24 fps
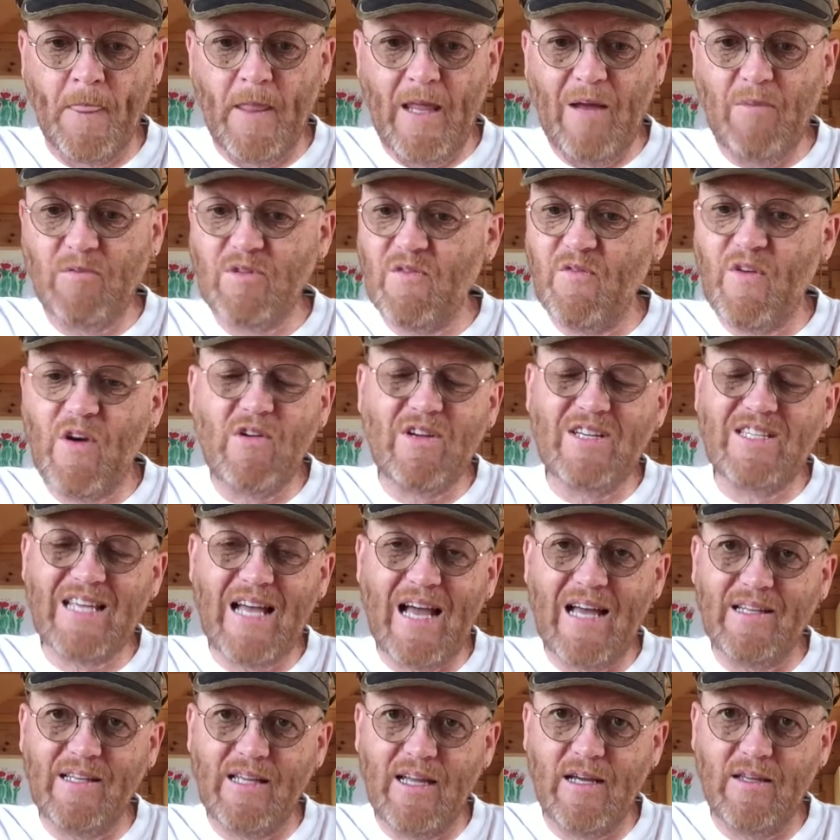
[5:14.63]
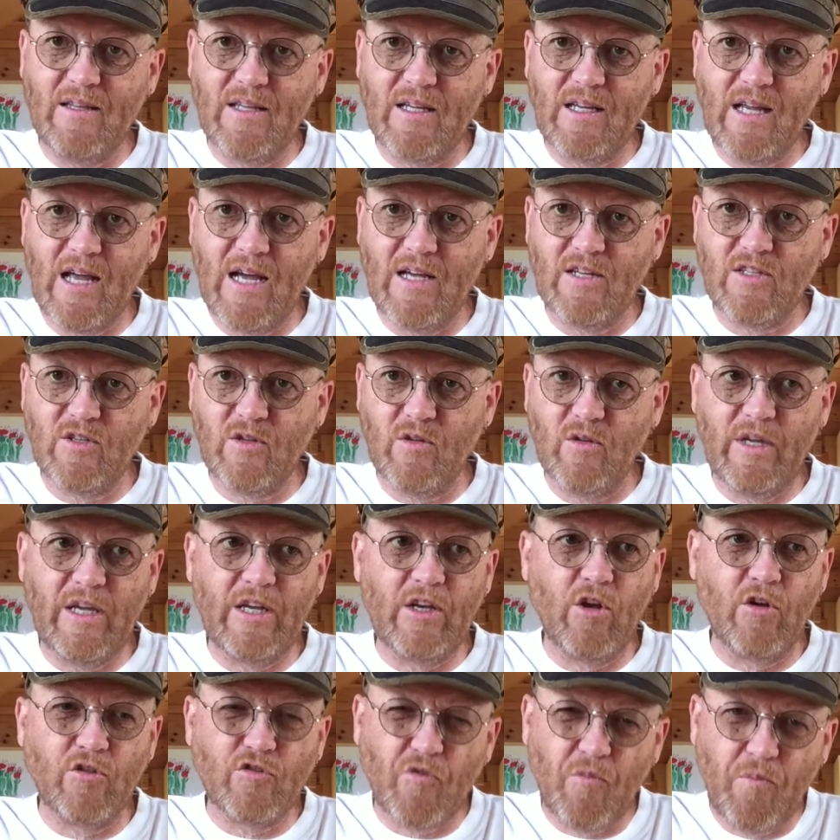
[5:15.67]
It was a very sad night in the castle. He had
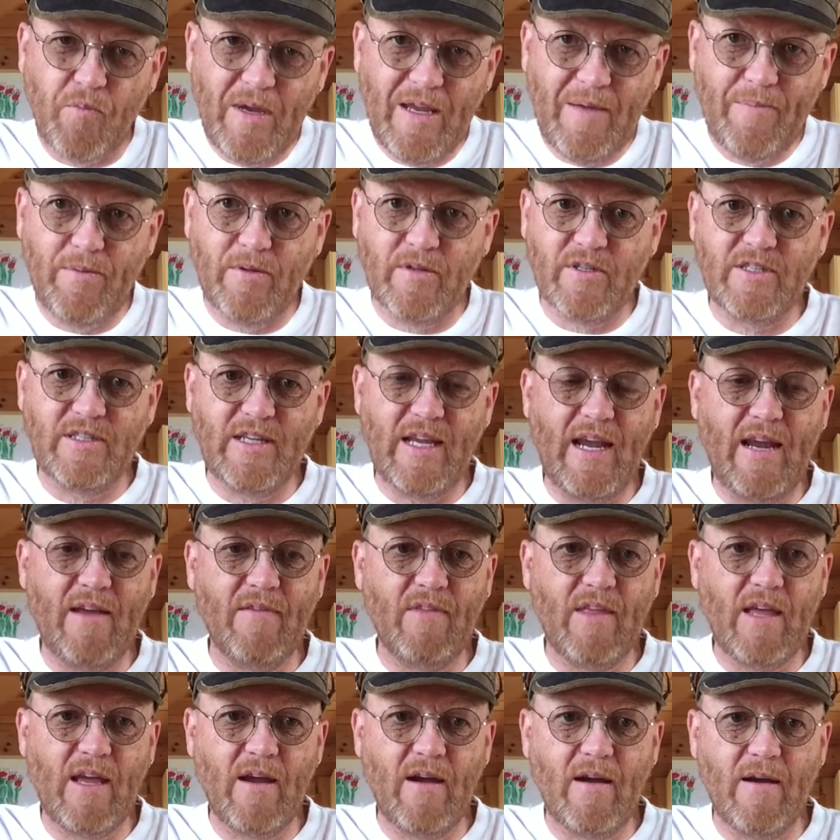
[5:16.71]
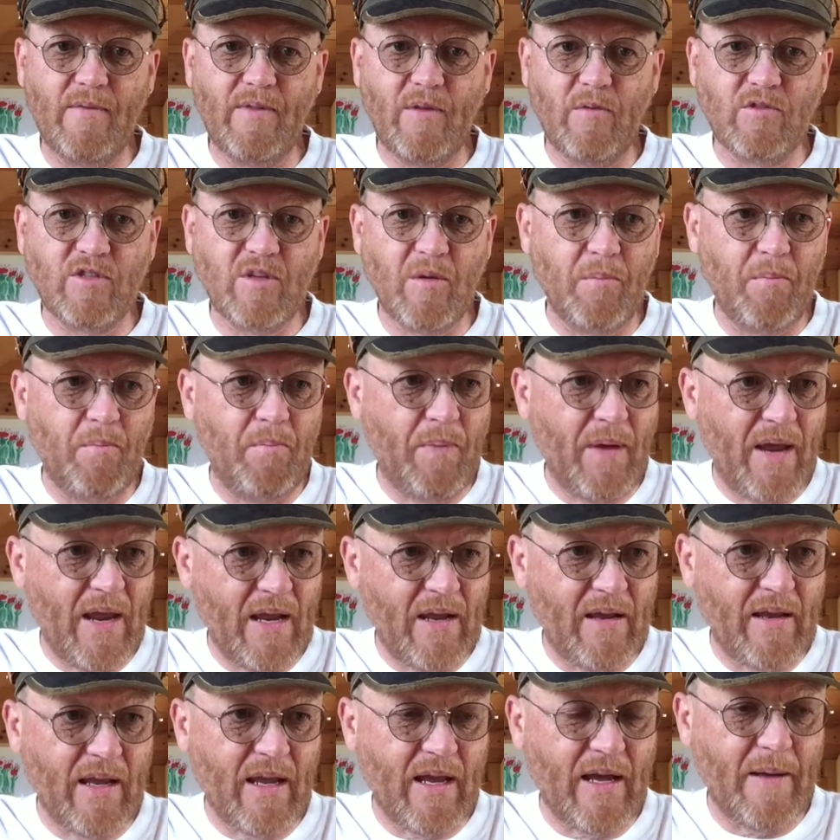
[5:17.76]
lots of people staying there, and there was a
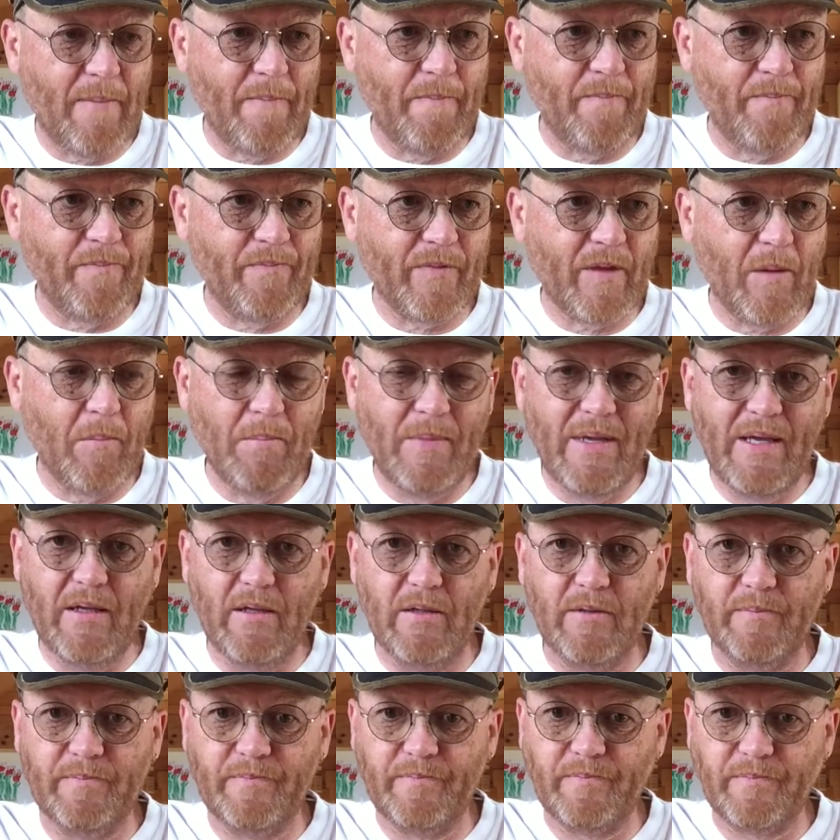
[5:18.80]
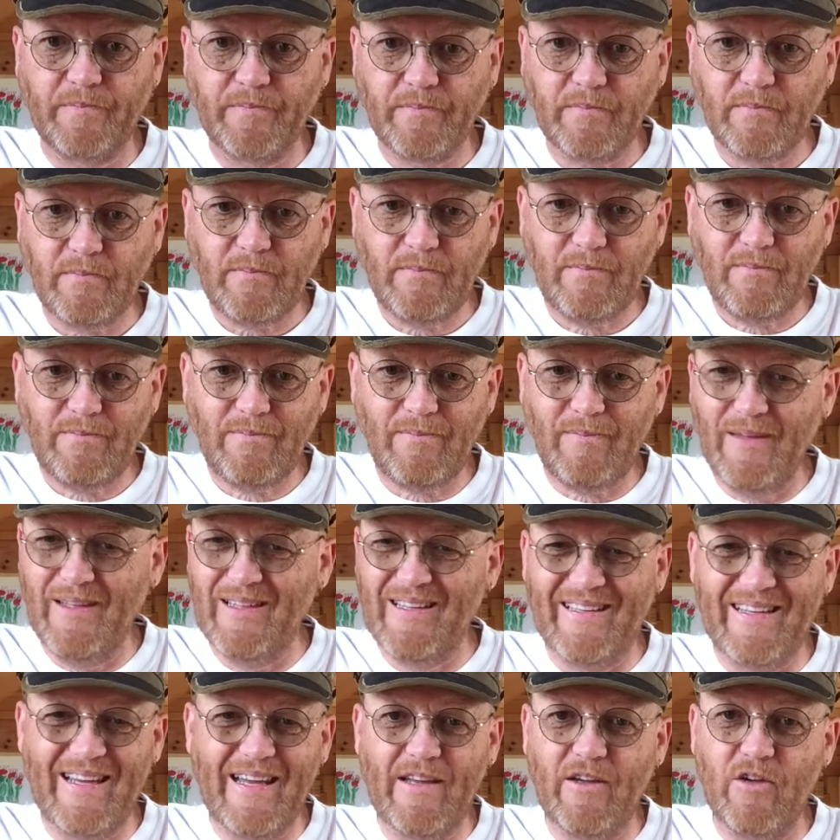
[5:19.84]
big meal. The
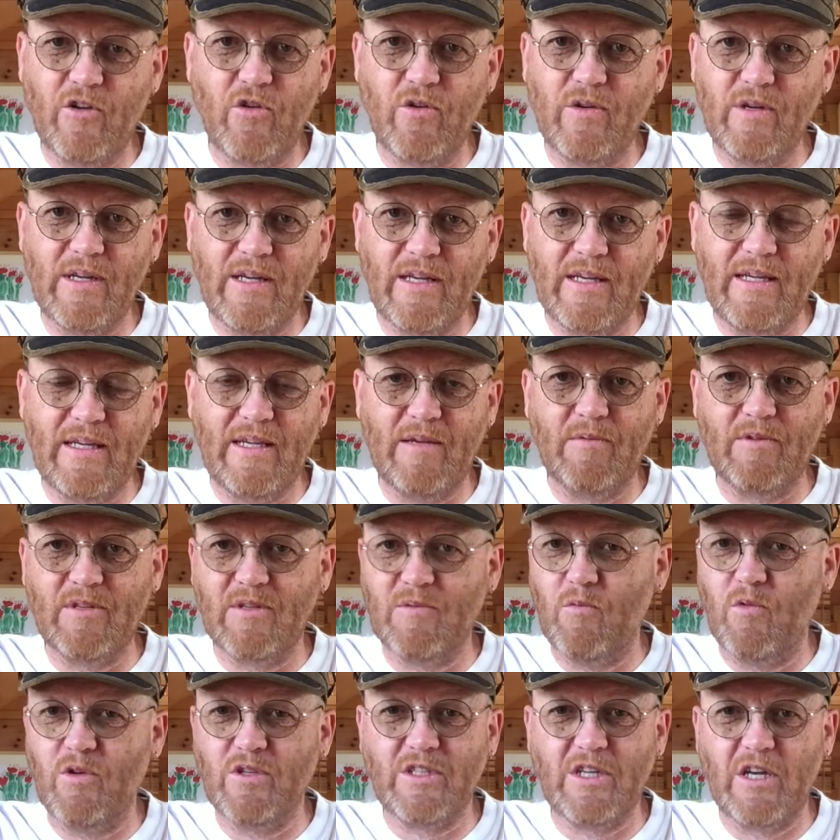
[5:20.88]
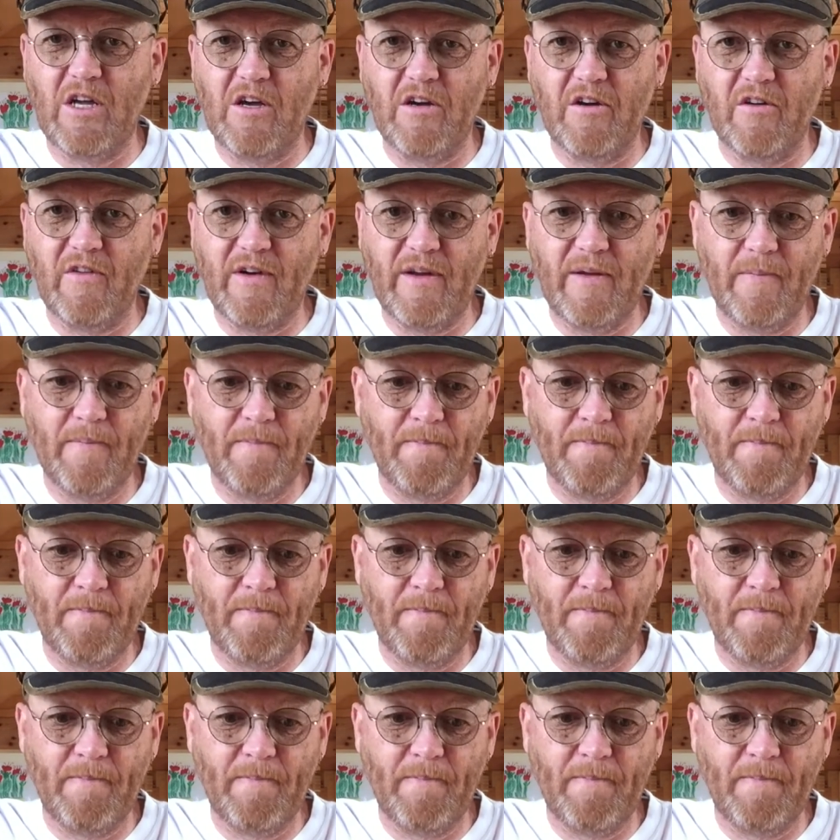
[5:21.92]
king couldn't eat. He wasn't hungry.